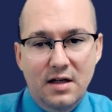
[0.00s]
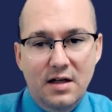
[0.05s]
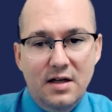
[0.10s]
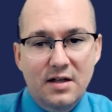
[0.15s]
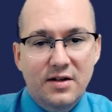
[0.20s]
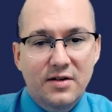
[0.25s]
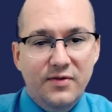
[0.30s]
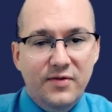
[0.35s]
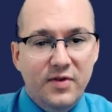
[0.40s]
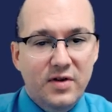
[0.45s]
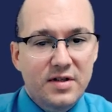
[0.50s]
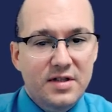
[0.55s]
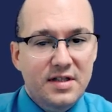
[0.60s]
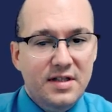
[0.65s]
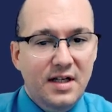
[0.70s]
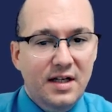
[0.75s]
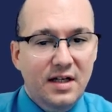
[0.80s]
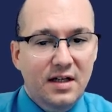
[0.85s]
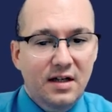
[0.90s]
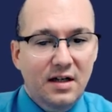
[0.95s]
The first
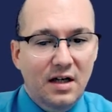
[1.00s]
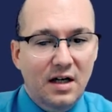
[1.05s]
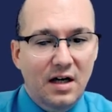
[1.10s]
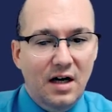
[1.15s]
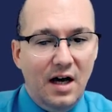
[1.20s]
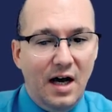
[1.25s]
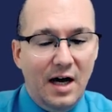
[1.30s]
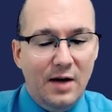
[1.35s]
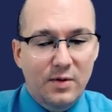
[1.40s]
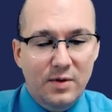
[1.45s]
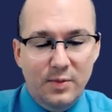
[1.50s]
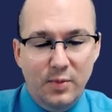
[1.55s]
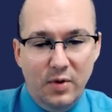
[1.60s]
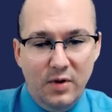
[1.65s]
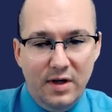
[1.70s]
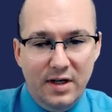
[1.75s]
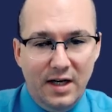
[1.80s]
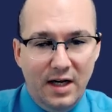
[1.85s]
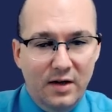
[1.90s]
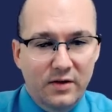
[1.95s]
thing I would
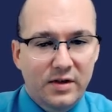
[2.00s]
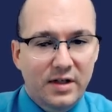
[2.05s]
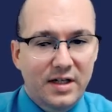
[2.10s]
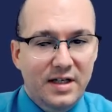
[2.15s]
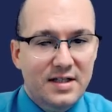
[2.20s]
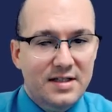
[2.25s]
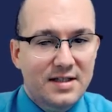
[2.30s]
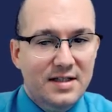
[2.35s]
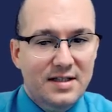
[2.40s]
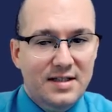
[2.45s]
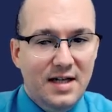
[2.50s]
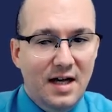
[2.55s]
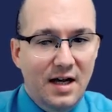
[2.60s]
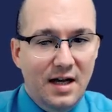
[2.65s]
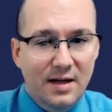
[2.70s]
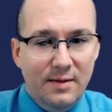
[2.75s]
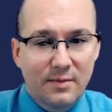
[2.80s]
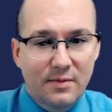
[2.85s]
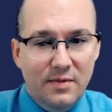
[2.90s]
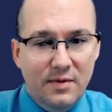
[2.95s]
point out is the
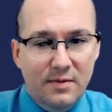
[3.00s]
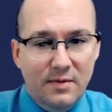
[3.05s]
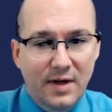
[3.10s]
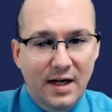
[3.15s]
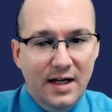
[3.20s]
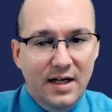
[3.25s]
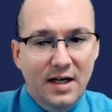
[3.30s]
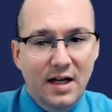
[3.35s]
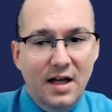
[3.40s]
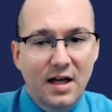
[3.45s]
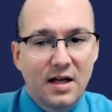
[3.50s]
time, right?